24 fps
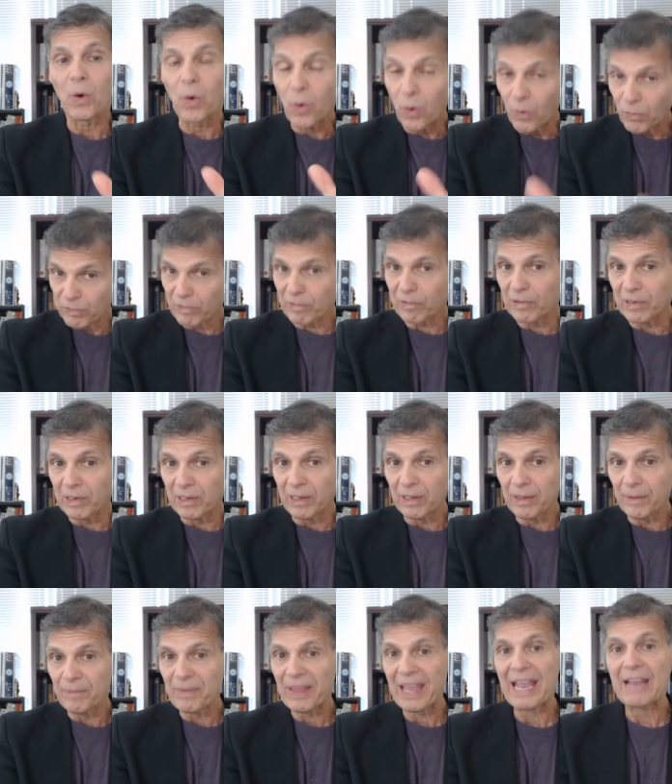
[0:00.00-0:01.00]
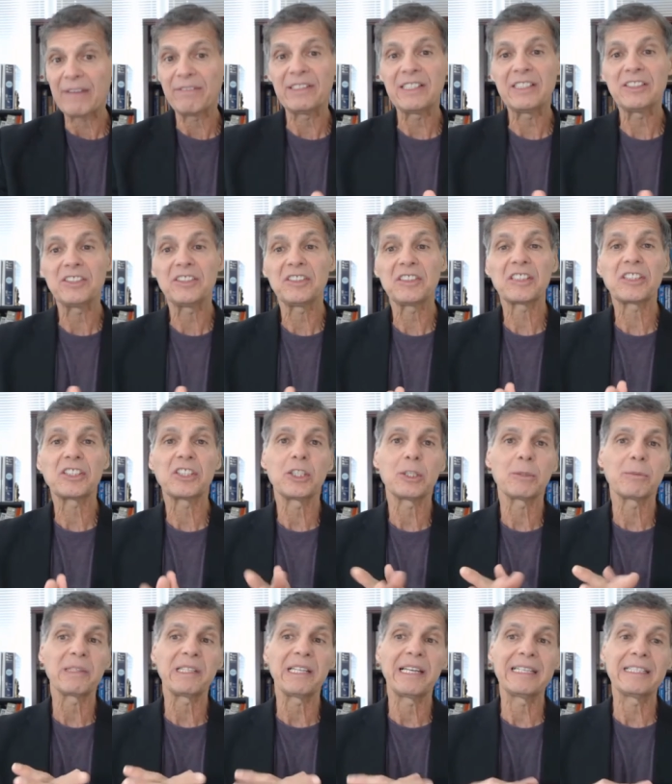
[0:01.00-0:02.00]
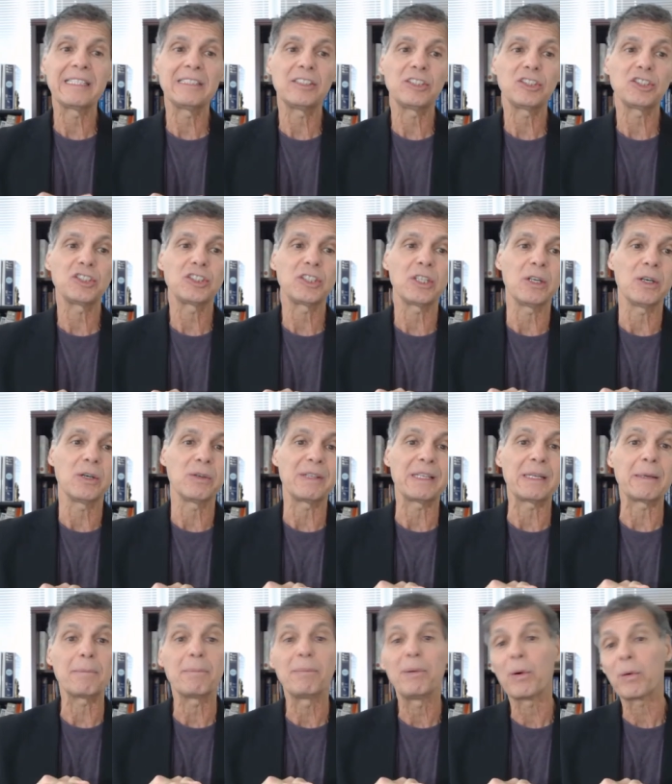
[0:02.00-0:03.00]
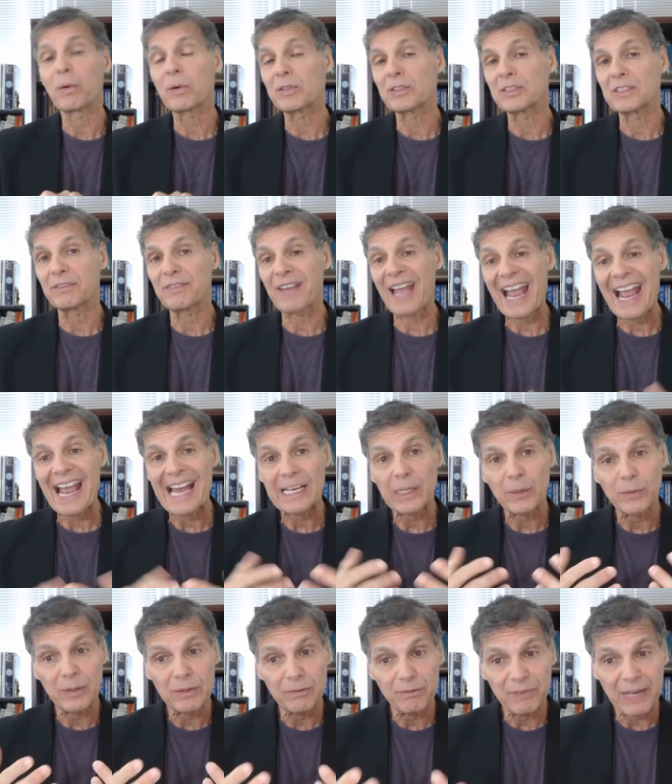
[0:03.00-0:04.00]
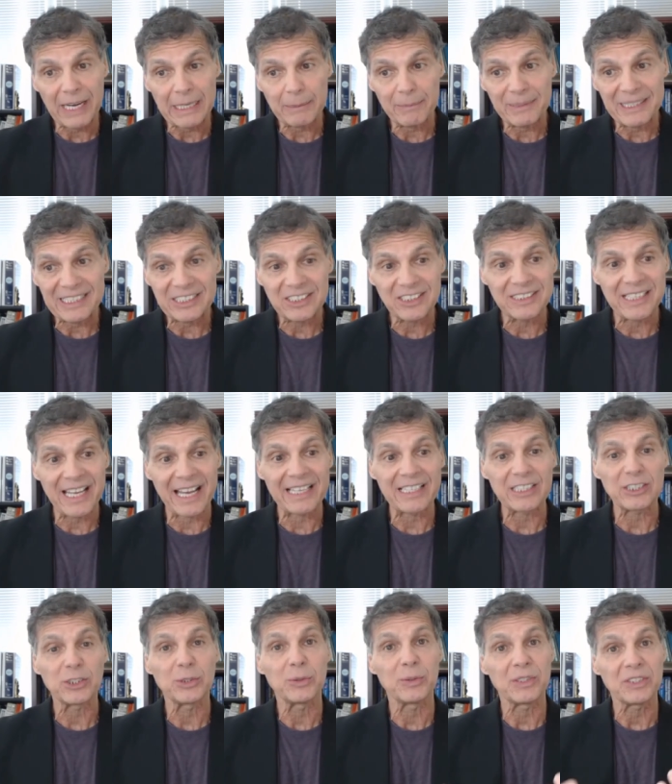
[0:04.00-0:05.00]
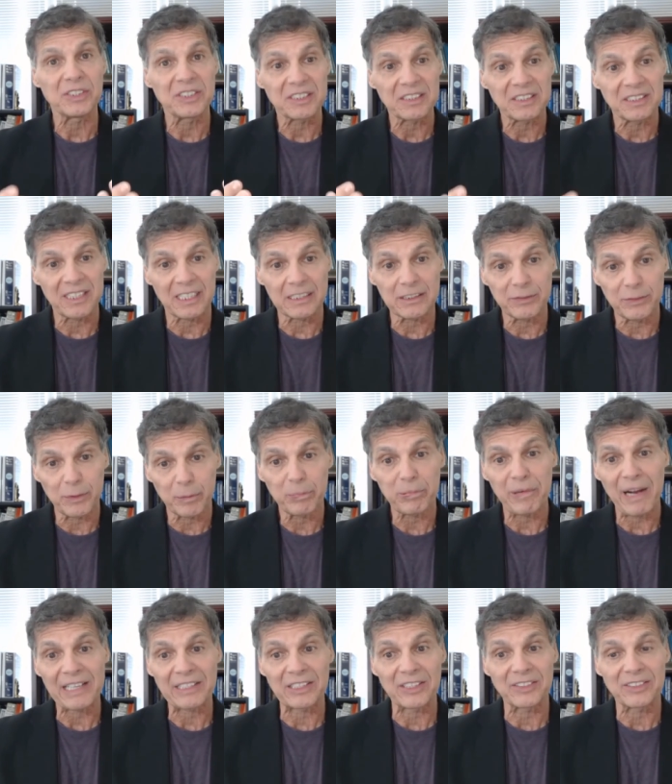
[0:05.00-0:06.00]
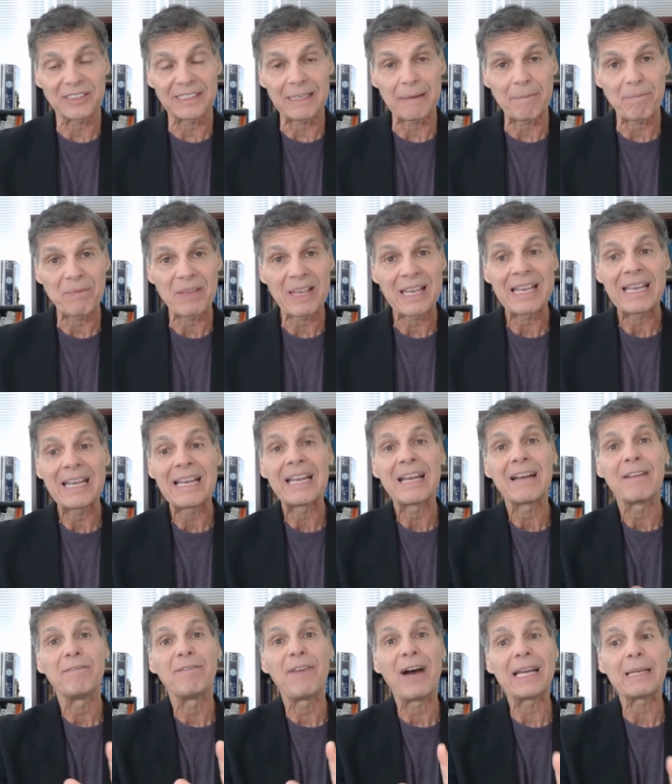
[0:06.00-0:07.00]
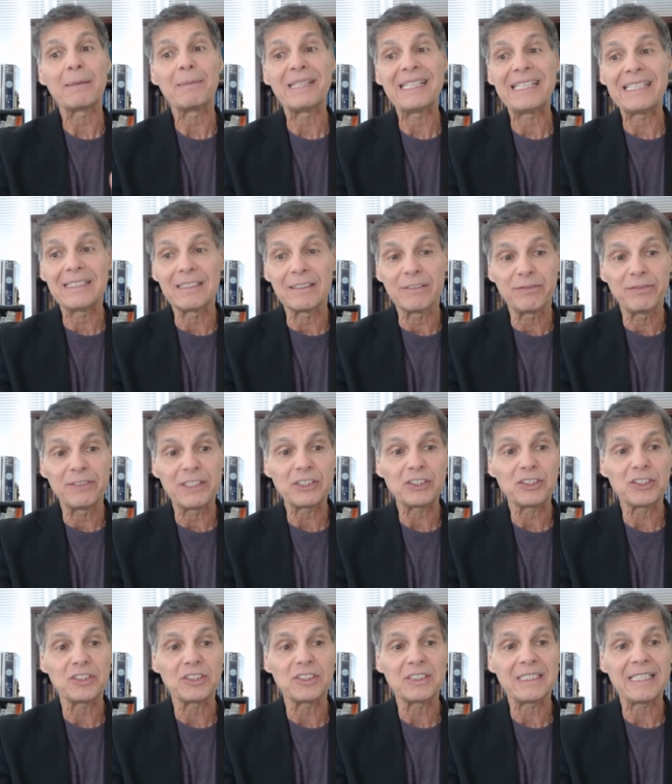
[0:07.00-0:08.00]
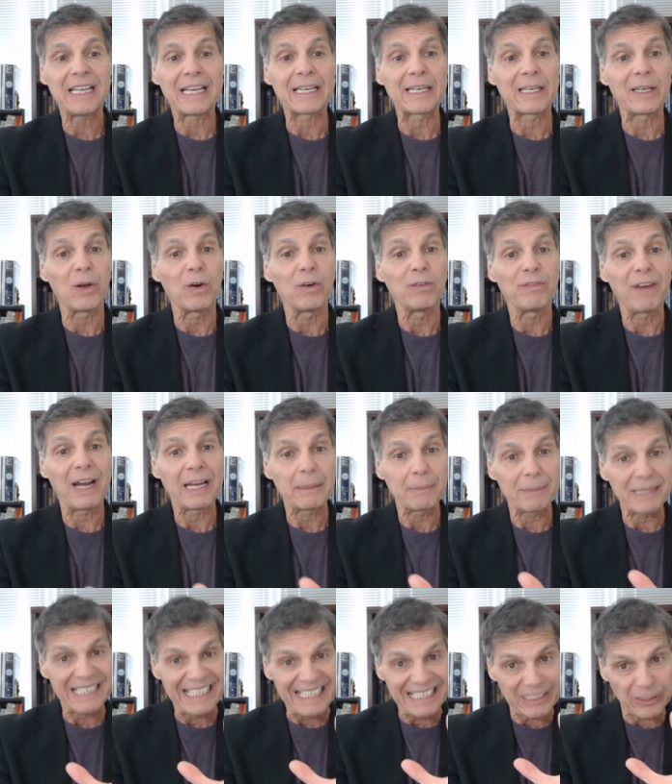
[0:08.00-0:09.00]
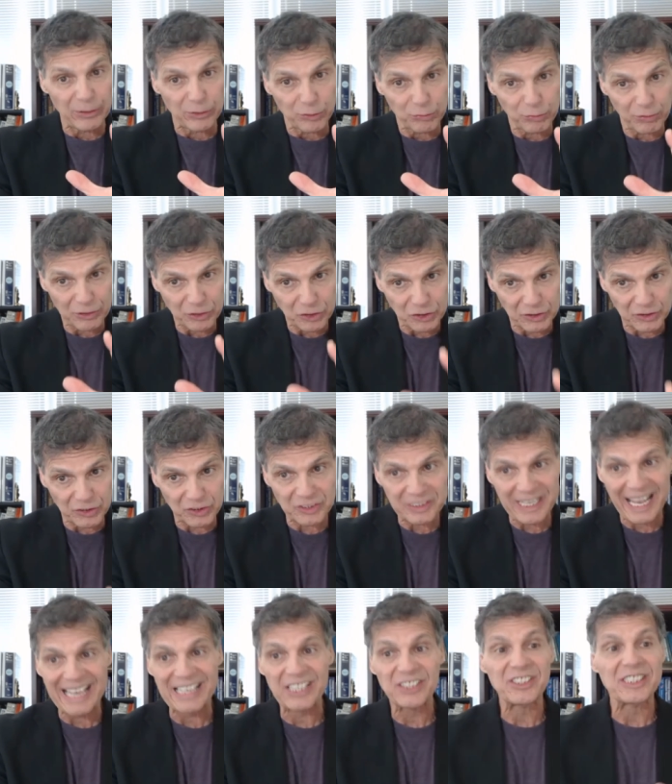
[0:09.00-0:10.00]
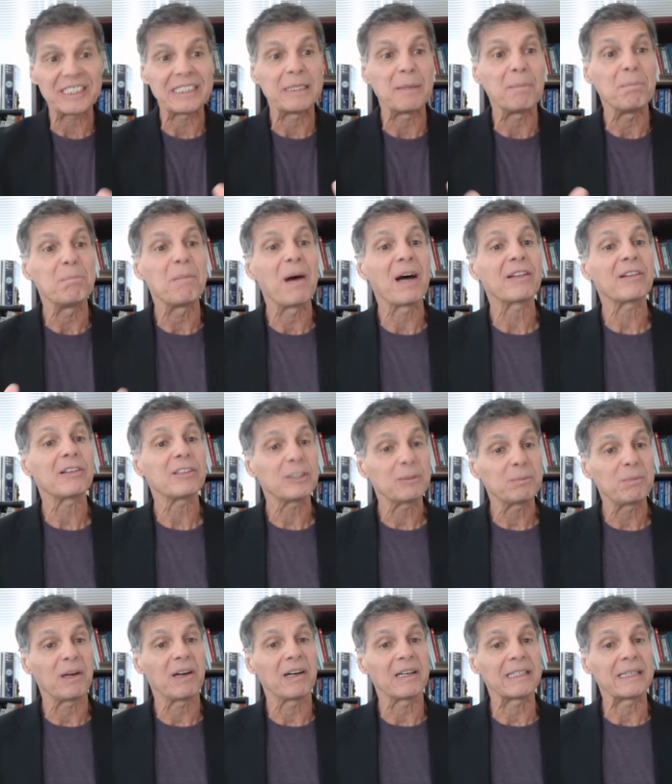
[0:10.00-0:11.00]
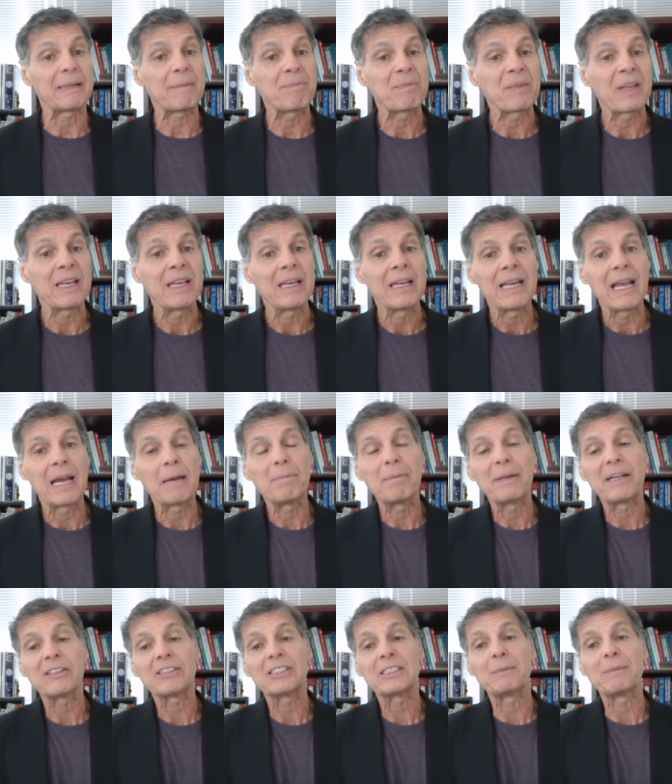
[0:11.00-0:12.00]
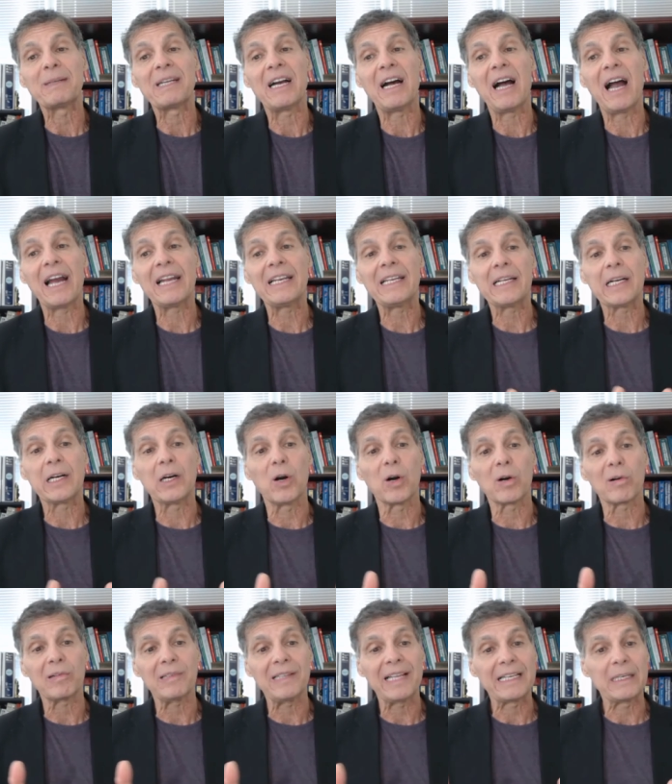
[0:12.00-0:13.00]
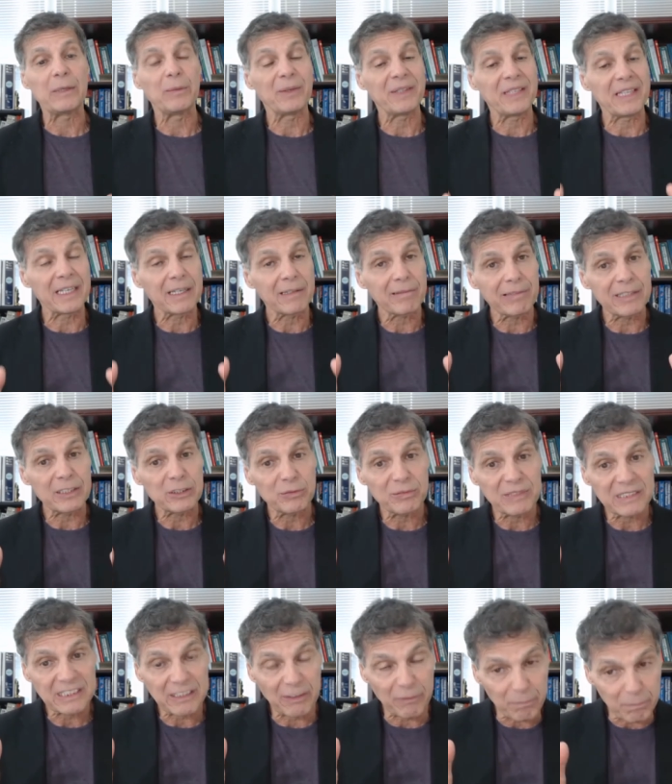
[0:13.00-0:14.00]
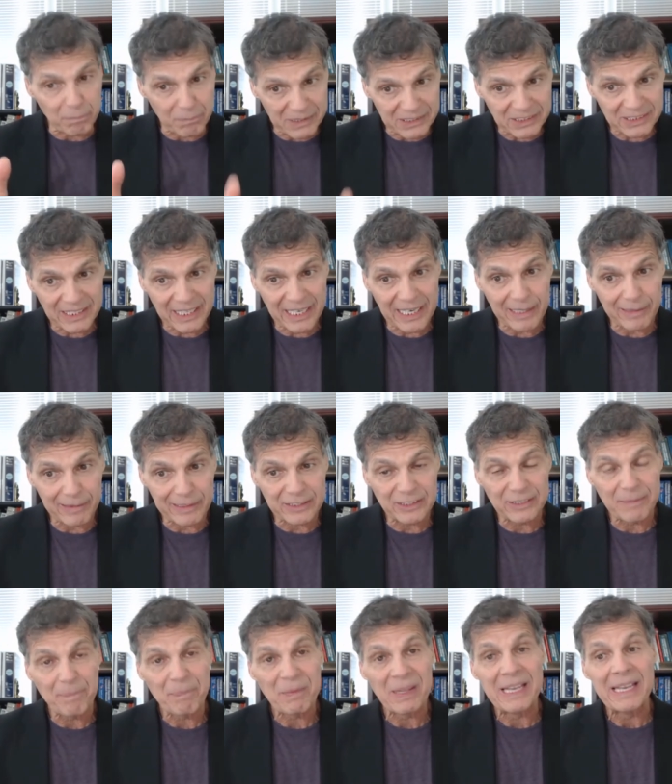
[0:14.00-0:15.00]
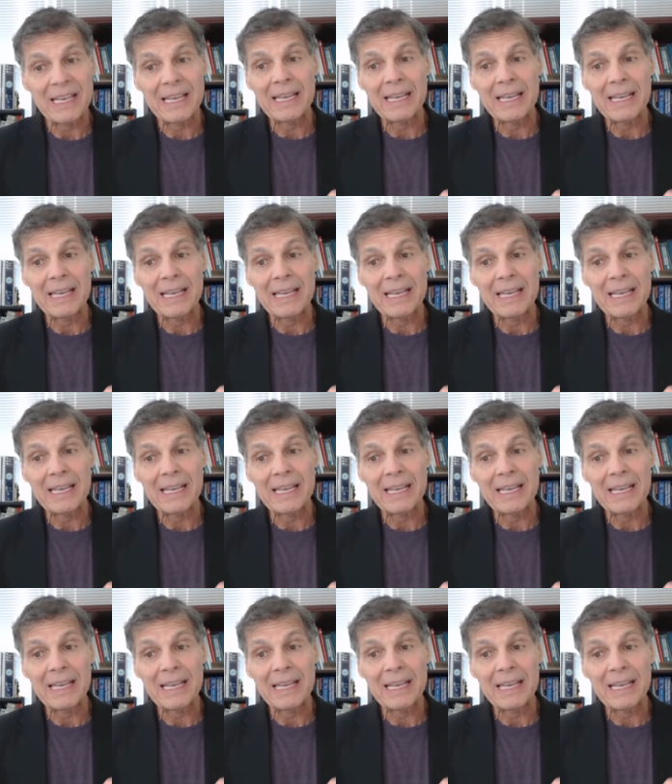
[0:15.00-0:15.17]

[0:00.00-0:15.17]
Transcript: Overall, evidence is accumulating to show the importance of adequate vitamin E status to a successful pregnancy. Vitamin E deficiency and low vitamin E nutritional status in the mother's body appears to be highly correlated with increased risk of miscarriage